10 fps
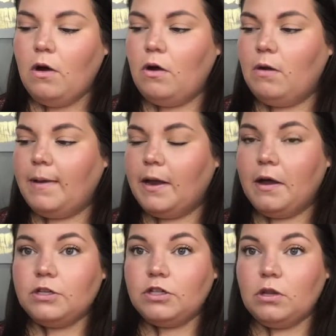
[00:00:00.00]
Oh
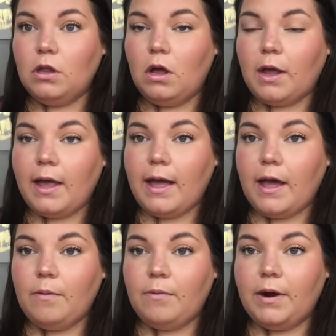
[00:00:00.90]
my gosh, look at
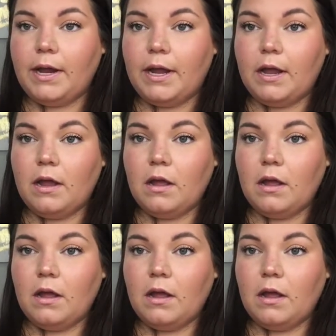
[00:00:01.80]
how pretty.